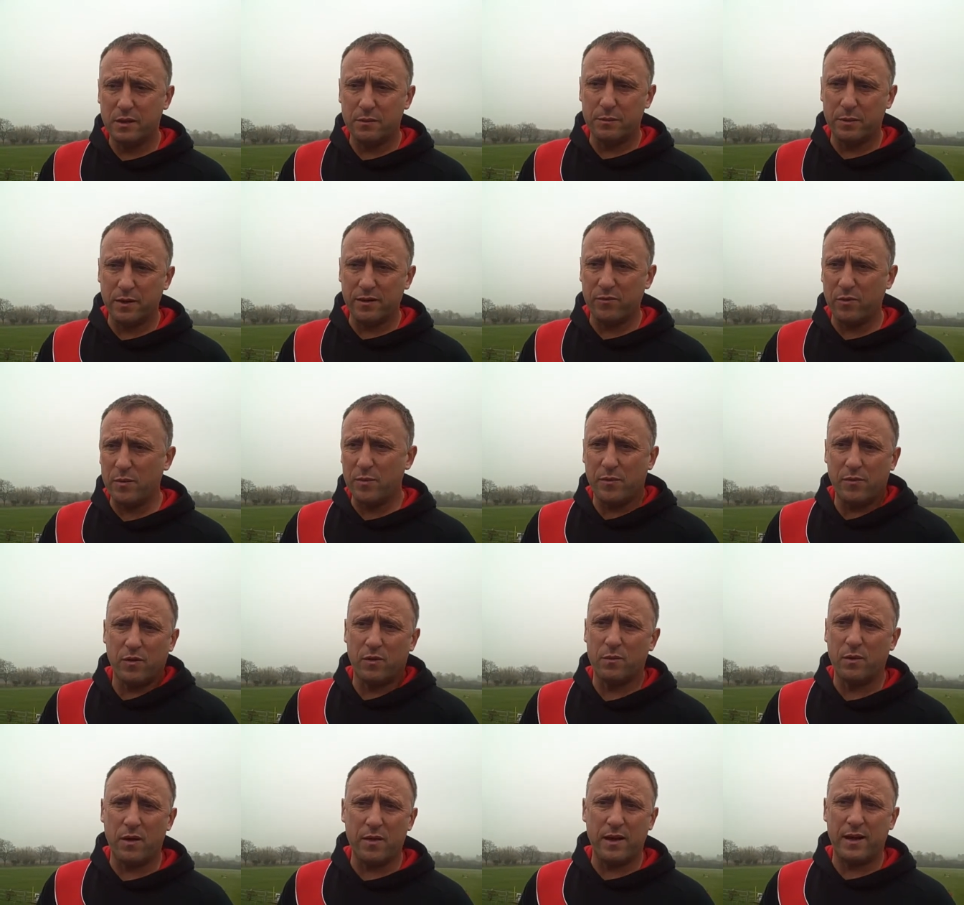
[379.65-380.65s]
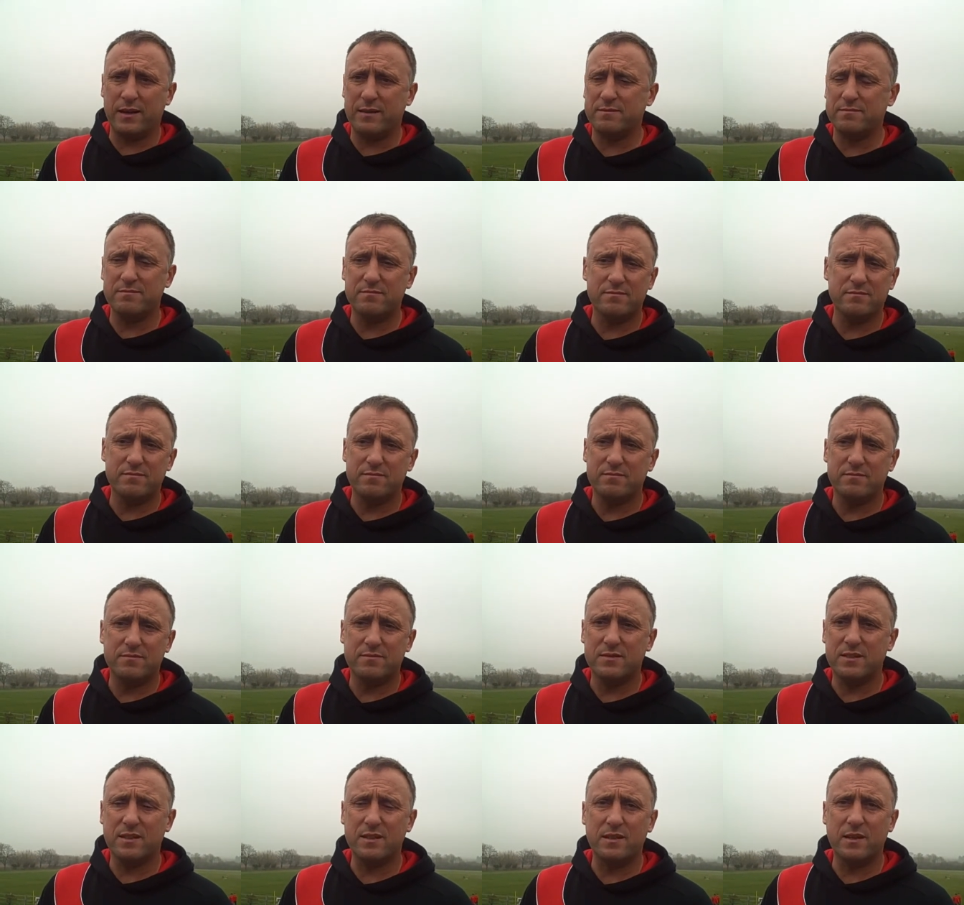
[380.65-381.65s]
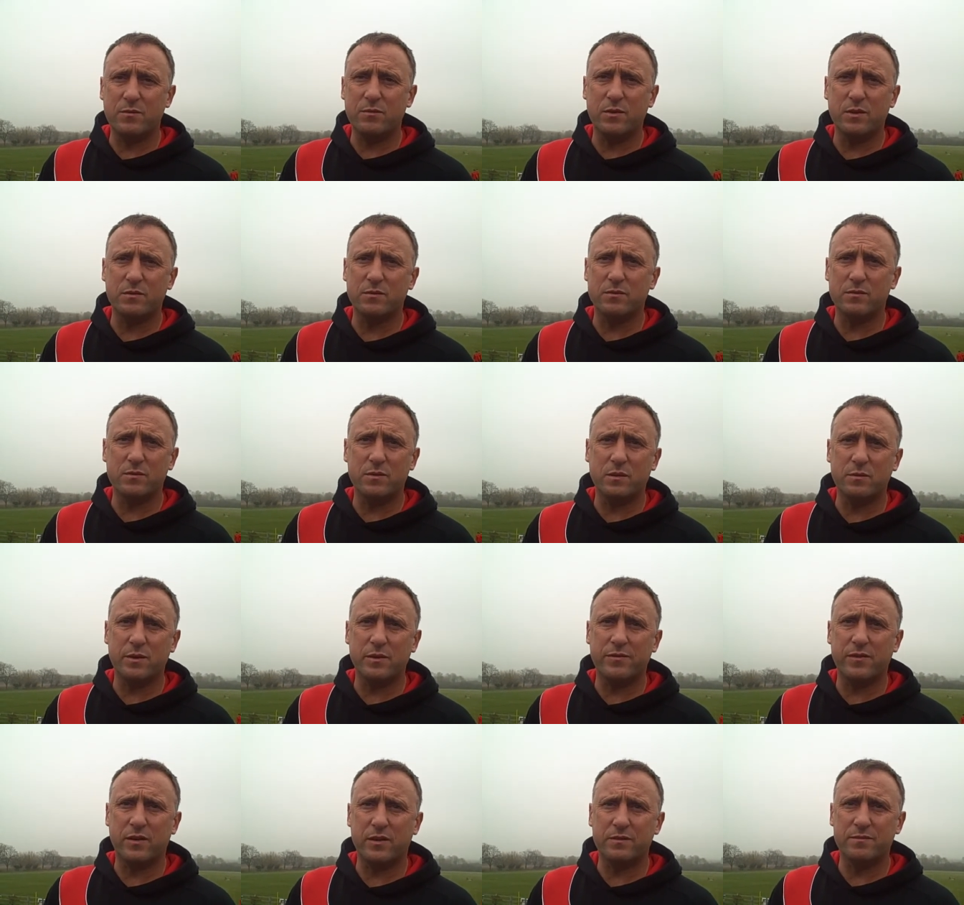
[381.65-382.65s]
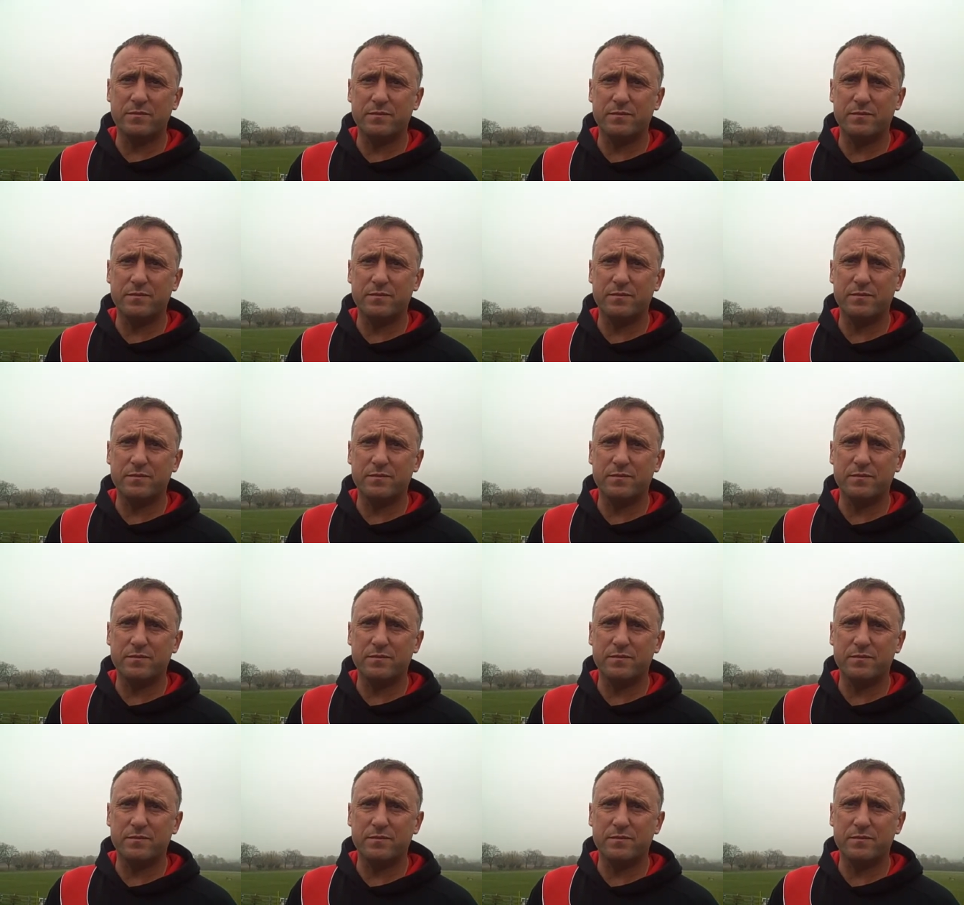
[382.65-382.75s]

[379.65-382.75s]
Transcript: But if we perform like that, then, then we'll we'll be fine.